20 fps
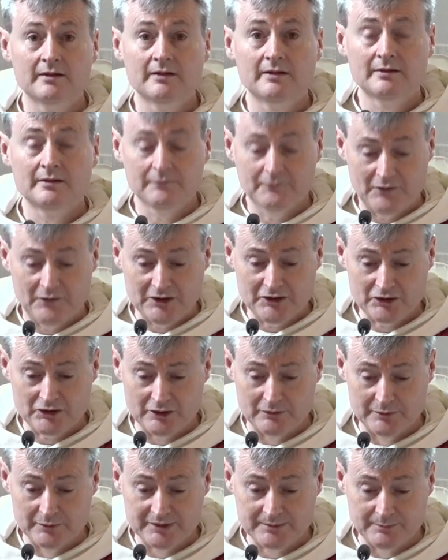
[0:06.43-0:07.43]
Fisher
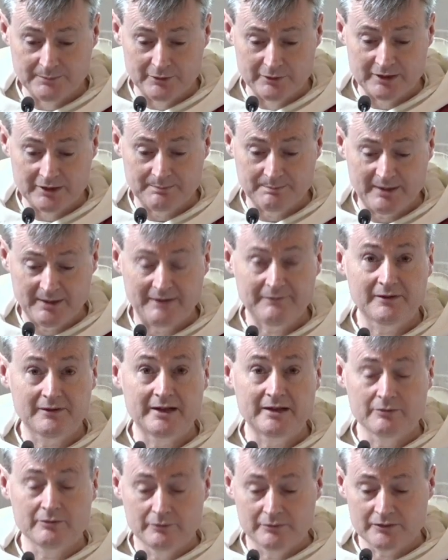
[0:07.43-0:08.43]
was born in Beverley,
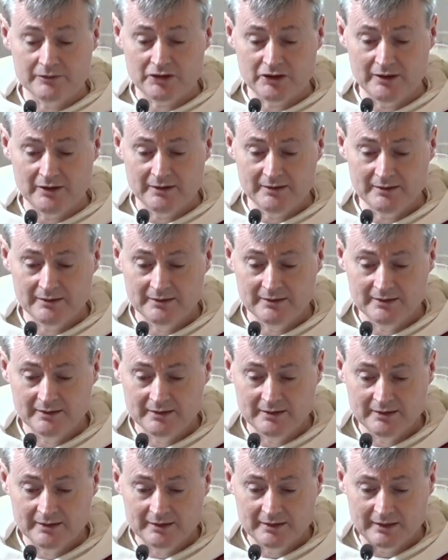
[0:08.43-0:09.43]
Yorkshire,
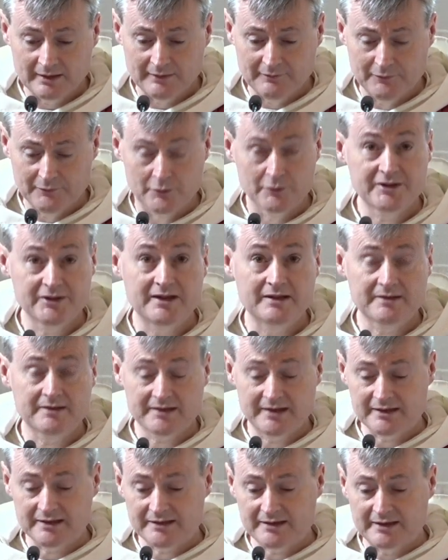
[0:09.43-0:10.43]
in
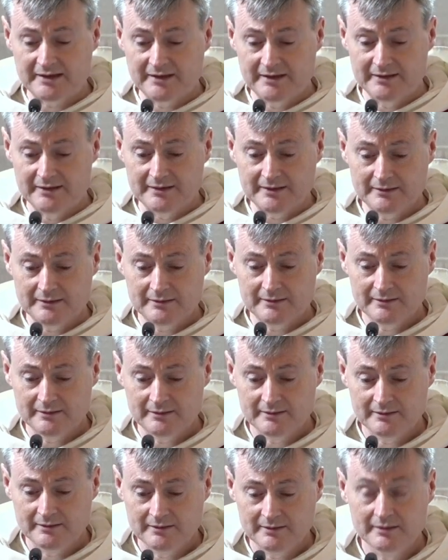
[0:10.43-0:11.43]
1469,
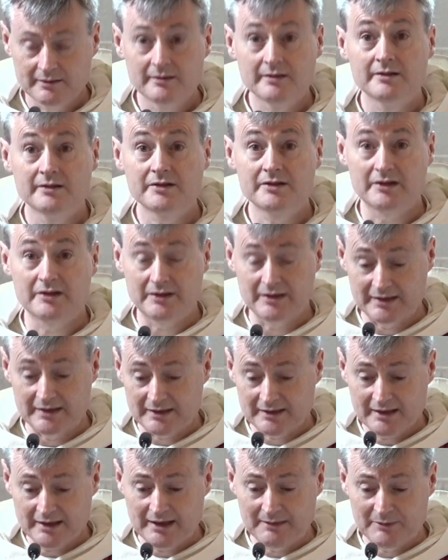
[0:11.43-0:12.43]
studied at
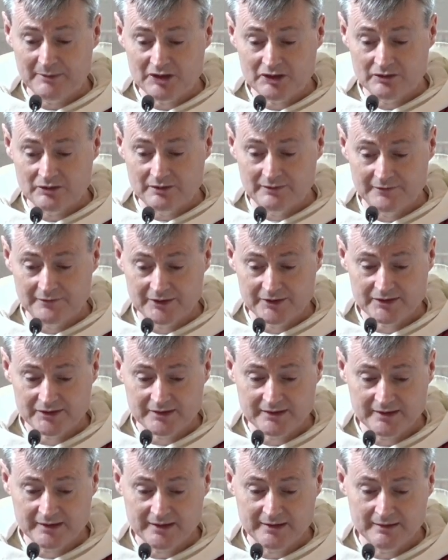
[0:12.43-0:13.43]
Cambridge
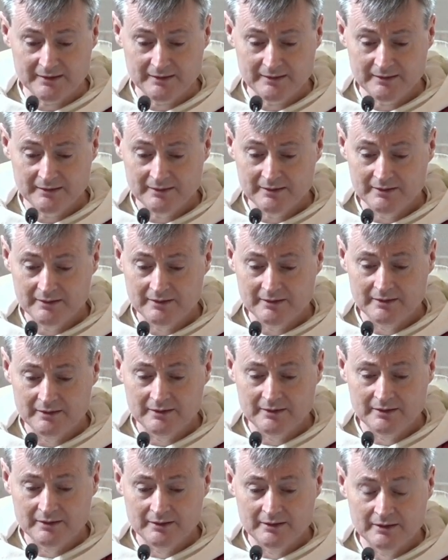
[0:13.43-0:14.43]
University,
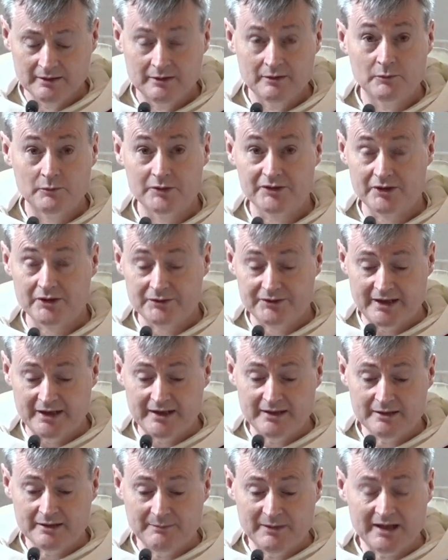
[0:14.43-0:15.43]
was
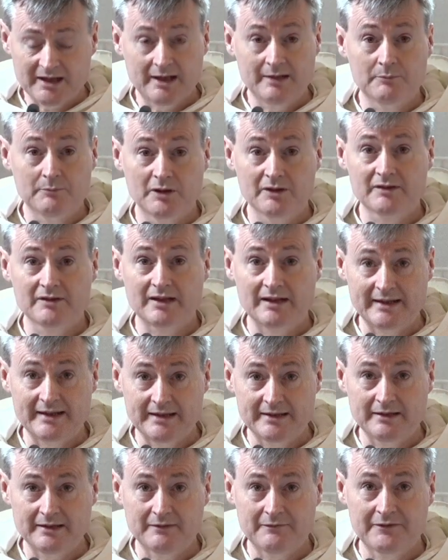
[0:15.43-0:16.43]
ordained and became one of the
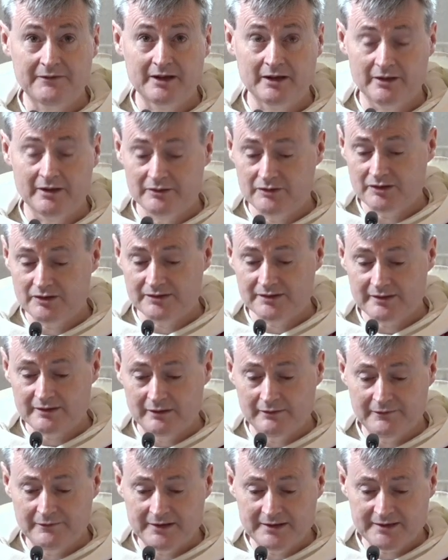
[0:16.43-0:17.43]
leading theologians
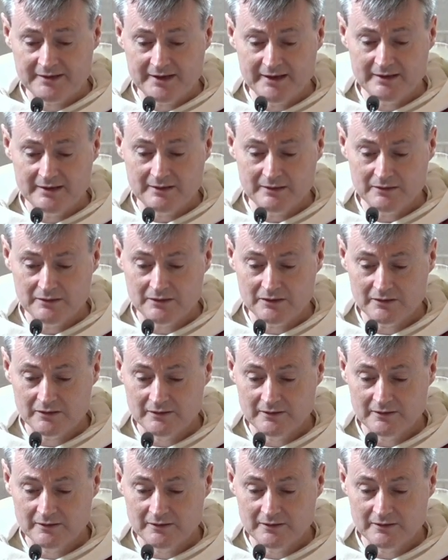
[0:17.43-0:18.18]
of his age.